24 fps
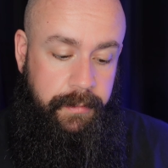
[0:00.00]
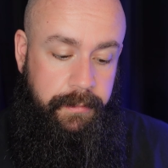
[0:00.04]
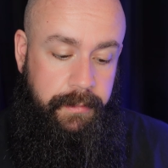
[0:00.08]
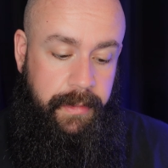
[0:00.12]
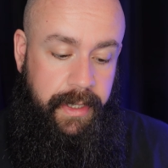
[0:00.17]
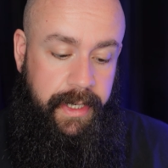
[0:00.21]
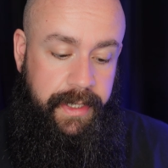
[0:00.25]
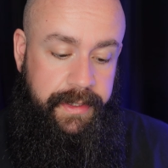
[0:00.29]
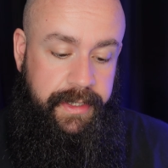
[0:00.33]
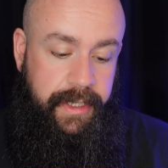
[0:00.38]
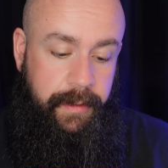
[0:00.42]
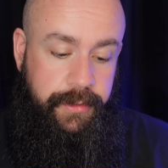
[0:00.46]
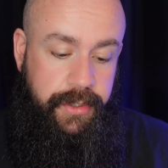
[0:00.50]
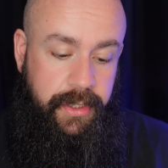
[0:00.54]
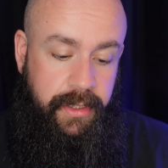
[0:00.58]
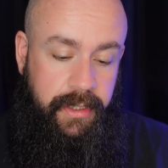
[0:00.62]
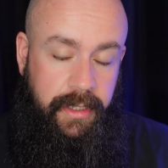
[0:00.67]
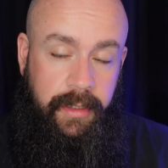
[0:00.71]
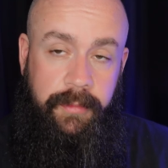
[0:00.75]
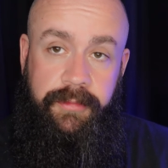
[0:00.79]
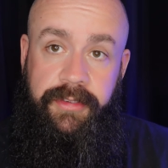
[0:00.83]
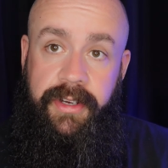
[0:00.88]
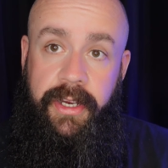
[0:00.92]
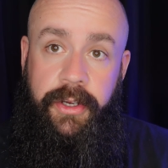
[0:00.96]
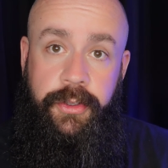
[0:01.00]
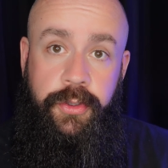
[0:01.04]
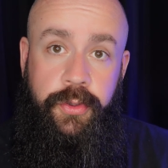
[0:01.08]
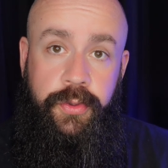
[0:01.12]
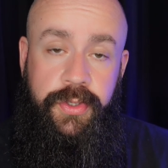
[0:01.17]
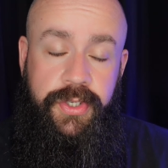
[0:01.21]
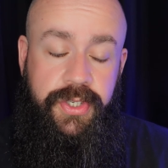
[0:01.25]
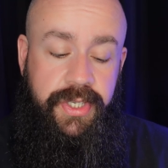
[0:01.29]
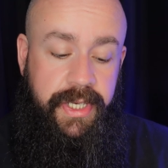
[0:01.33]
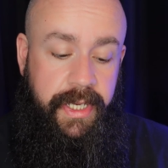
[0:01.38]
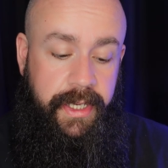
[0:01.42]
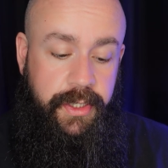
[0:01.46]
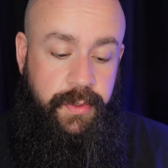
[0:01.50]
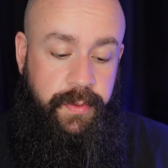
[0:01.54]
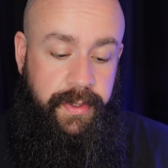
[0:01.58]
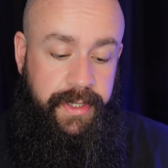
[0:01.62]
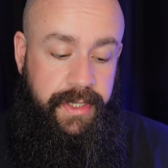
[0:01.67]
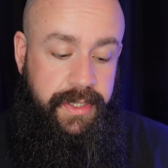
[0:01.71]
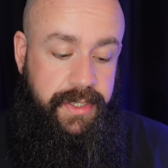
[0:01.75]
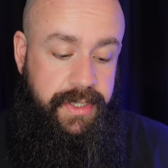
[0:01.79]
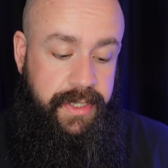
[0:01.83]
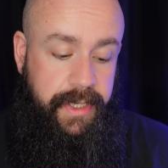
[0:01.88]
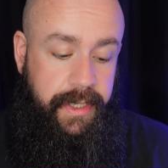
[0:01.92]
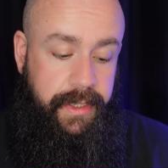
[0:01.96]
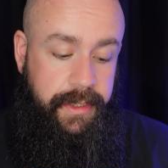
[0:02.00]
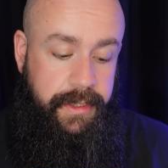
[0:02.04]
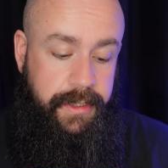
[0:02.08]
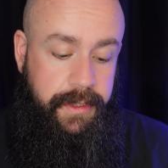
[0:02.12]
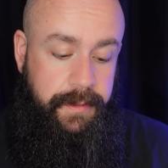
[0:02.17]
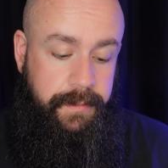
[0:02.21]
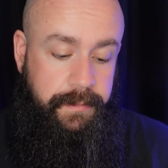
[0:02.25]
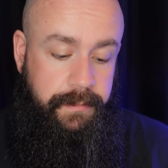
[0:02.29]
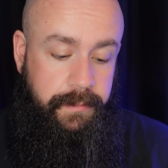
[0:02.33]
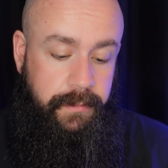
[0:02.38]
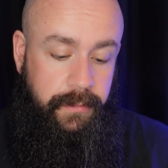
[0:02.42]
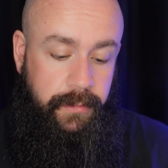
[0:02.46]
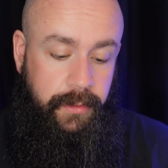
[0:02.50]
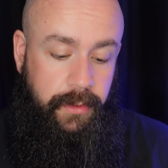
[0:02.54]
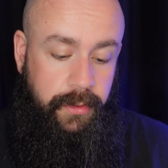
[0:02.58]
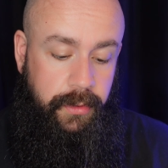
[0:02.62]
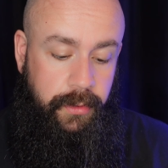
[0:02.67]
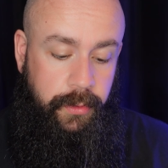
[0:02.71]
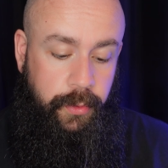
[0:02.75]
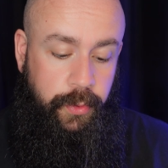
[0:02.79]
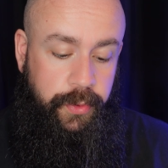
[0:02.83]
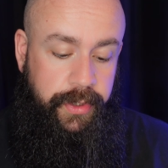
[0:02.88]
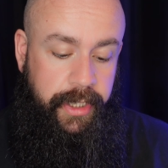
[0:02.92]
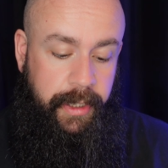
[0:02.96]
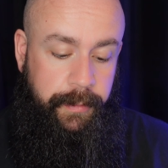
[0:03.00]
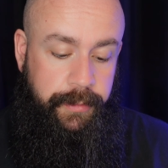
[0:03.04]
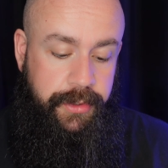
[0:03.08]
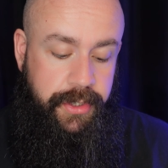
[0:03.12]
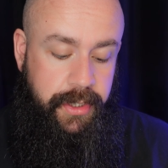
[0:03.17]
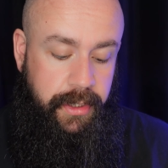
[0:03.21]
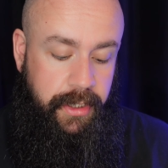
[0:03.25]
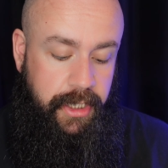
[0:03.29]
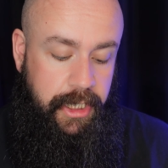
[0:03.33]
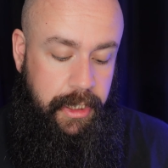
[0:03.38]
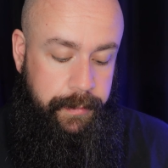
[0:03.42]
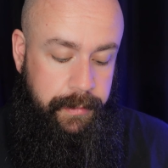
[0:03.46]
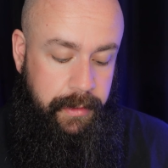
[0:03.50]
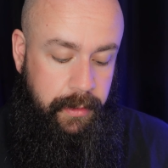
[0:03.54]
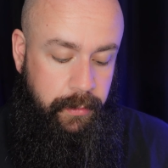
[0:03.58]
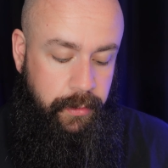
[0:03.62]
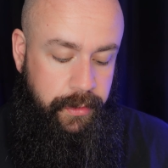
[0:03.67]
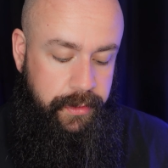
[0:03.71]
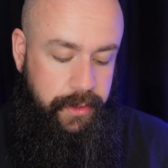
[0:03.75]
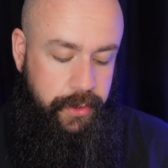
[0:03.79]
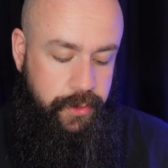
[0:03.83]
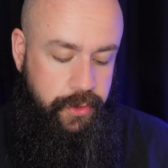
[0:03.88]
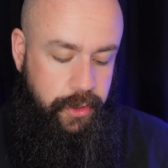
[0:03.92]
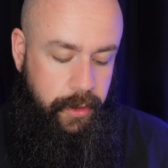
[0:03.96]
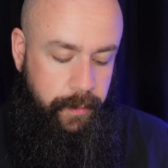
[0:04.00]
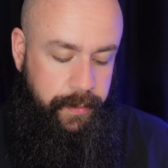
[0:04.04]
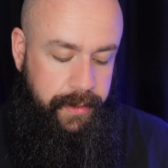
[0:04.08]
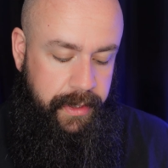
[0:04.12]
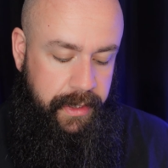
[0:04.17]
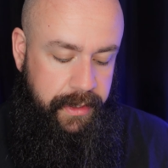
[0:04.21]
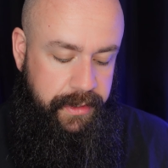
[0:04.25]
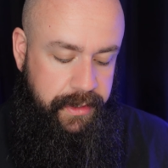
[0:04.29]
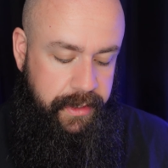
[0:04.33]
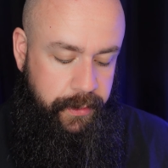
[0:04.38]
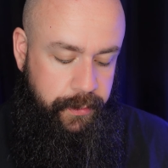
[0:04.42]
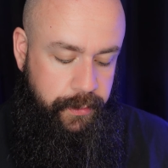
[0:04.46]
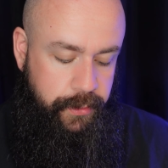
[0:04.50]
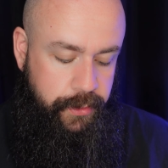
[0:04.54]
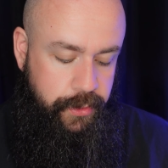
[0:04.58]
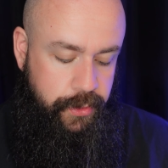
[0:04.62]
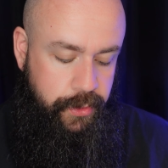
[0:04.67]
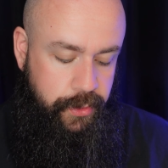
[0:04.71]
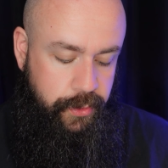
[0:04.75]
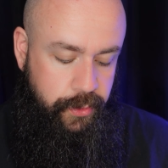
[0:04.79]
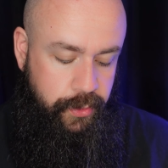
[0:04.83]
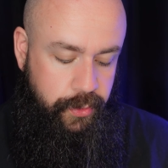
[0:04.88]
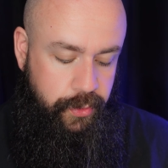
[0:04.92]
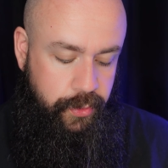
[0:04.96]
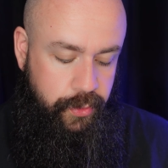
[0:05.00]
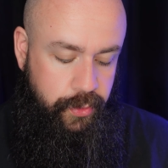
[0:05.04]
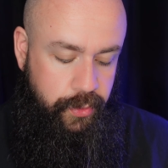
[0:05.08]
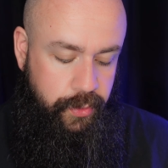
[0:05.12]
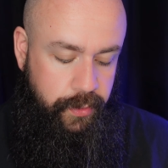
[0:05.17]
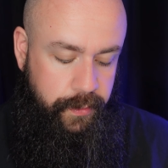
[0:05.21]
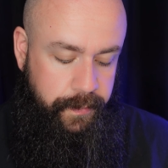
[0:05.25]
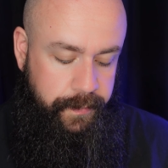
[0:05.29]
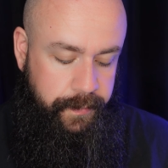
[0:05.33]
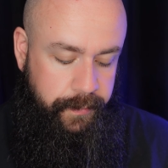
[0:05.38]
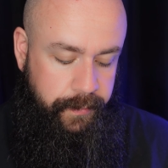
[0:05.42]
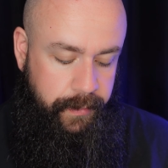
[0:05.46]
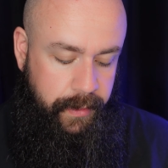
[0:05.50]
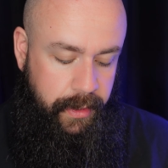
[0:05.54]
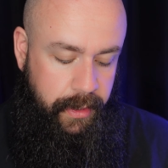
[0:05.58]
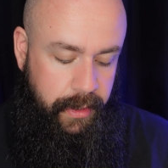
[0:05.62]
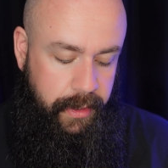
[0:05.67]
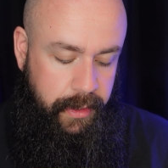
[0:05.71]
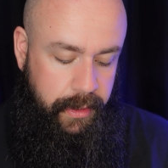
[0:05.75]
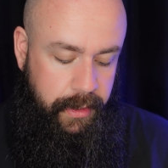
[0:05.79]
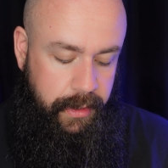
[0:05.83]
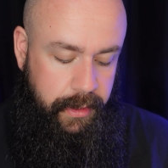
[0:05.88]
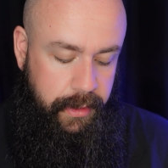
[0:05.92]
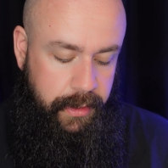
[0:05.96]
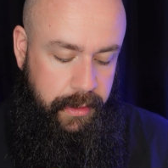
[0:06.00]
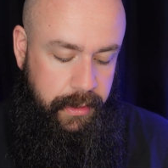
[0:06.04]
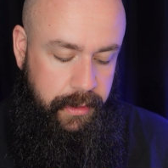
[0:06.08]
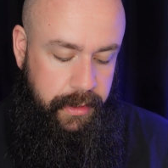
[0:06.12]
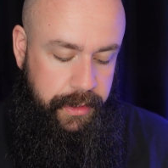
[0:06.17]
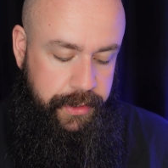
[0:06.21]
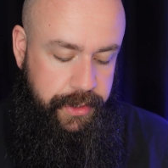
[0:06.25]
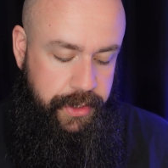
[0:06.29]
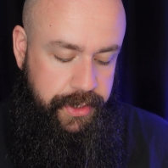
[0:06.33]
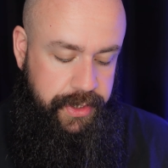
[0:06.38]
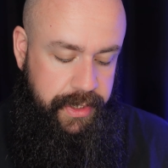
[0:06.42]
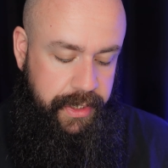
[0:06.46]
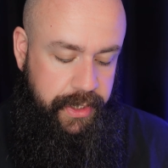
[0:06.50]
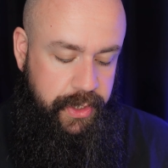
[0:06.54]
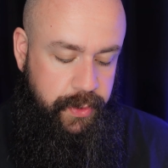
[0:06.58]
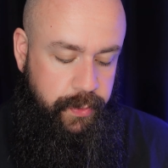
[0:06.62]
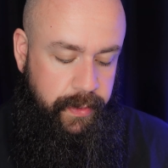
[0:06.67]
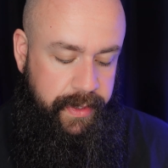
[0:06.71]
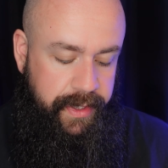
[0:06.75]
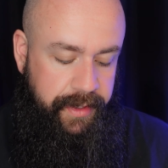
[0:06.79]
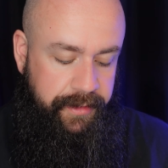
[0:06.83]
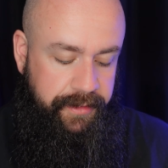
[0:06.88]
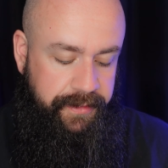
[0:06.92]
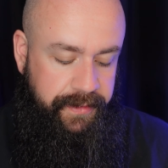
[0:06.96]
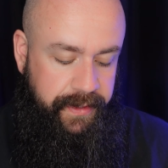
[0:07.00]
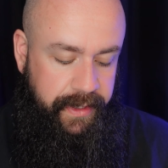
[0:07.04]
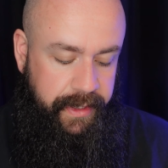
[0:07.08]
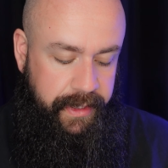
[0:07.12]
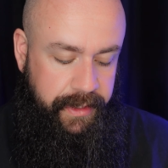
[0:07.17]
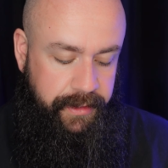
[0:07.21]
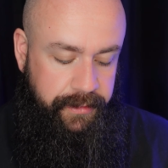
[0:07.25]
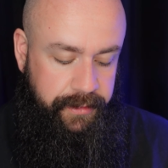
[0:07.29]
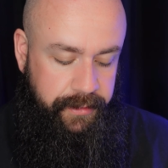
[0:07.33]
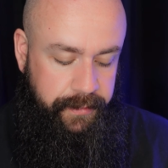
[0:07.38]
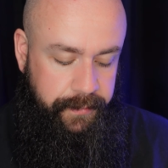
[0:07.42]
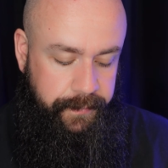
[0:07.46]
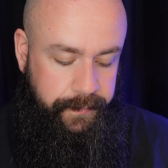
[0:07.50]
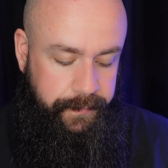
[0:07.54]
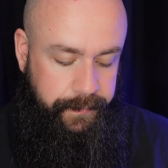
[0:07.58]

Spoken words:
high temperature alarm value is set at 26. Low temperature alarm, I want to drop that down to, let's just say 25.